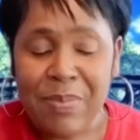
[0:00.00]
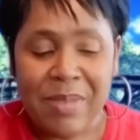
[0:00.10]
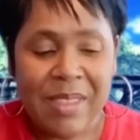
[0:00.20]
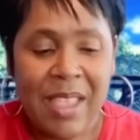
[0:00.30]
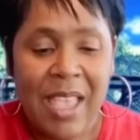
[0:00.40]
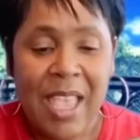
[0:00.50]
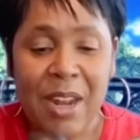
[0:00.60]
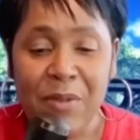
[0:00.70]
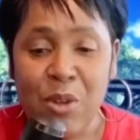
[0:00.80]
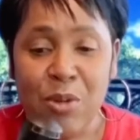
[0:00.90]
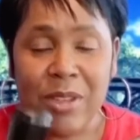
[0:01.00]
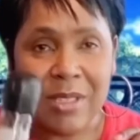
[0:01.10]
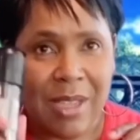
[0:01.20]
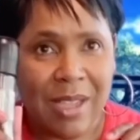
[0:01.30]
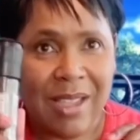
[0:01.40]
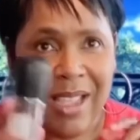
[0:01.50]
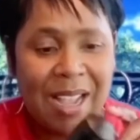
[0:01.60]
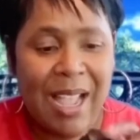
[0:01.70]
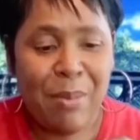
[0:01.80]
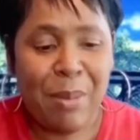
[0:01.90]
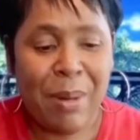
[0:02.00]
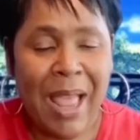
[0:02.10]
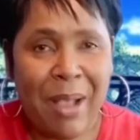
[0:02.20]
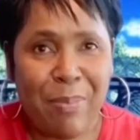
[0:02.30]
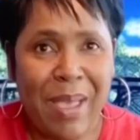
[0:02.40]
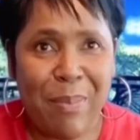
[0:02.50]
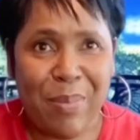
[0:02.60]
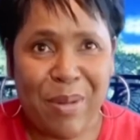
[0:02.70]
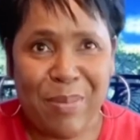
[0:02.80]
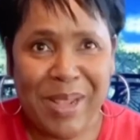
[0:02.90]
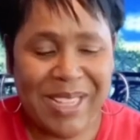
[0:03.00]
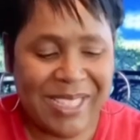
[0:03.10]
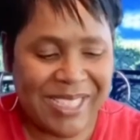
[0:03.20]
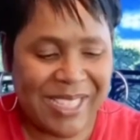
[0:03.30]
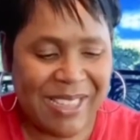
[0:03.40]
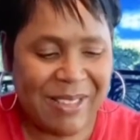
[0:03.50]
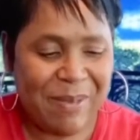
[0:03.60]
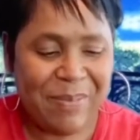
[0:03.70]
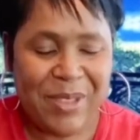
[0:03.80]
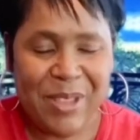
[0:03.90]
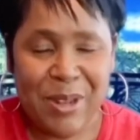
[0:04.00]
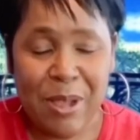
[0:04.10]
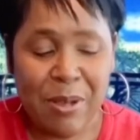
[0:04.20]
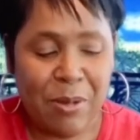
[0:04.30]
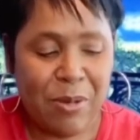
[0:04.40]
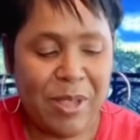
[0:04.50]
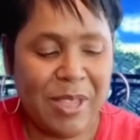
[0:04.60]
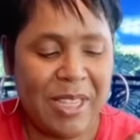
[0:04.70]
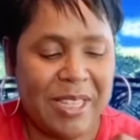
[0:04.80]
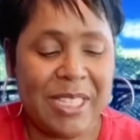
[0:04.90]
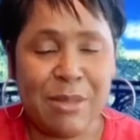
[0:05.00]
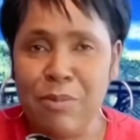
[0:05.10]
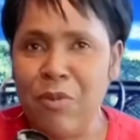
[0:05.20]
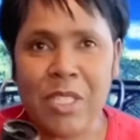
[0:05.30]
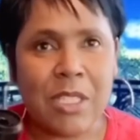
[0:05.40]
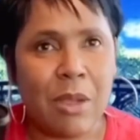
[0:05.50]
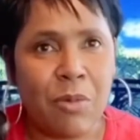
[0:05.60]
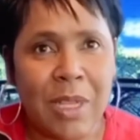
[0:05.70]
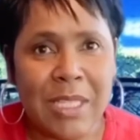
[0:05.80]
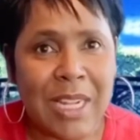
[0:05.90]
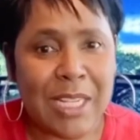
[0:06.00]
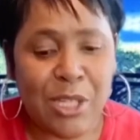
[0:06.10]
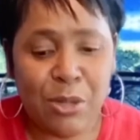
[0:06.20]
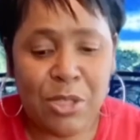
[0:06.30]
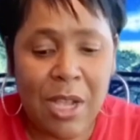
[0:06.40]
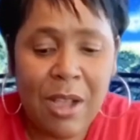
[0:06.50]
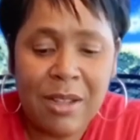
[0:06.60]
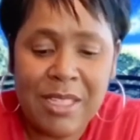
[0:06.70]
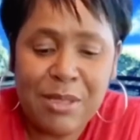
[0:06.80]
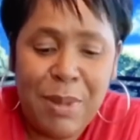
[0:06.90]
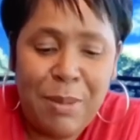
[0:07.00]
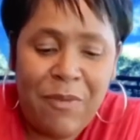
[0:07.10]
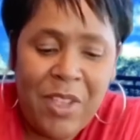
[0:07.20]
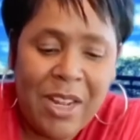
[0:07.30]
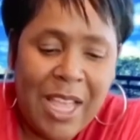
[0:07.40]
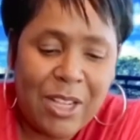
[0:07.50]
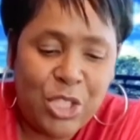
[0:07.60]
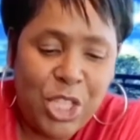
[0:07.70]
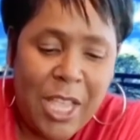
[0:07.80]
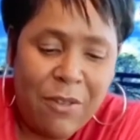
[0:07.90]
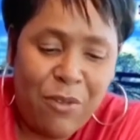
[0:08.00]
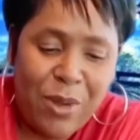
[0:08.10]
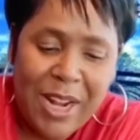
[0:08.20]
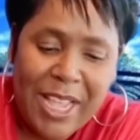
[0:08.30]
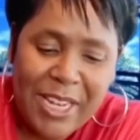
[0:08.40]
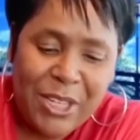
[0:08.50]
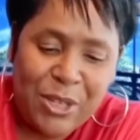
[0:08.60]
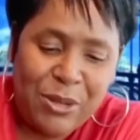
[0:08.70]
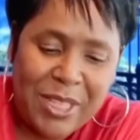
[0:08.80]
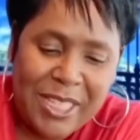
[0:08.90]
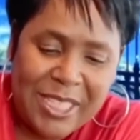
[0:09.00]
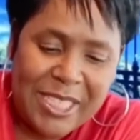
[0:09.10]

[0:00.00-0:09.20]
And of course, I got my black pepper because, you know, this, for some reason, I told y'all, this made me feel like a chef when I had to do this.